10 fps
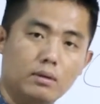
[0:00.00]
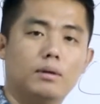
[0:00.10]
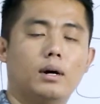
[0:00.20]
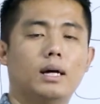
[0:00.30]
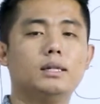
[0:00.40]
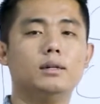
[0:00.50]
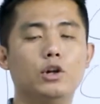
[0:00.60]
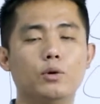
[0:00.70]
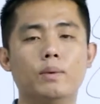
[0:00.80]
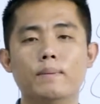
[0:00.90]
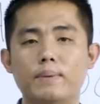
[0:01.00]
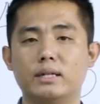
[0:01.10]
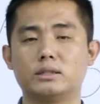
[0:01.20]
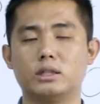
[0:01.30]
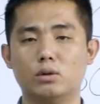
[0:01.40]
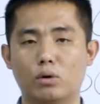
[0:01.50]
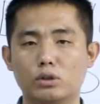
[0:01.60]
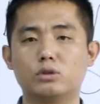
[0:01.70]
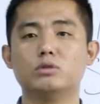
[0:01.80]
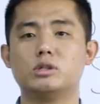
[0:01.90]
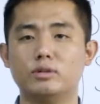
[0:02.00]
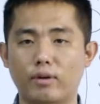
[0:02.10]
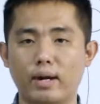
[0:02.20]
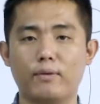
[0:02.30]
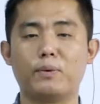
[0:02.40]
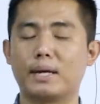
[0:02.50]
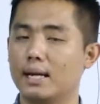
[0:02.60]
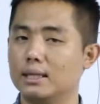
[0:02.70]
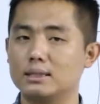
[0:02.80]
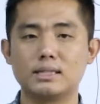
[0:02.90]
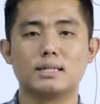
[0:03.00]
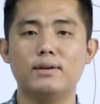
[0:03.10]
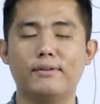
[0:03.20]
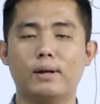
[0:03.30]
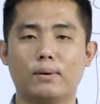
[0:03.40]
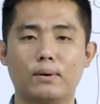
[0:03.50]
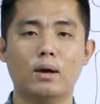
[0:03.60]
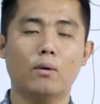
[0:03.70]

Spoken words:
other human beings in order to survive. We cannot just live alone.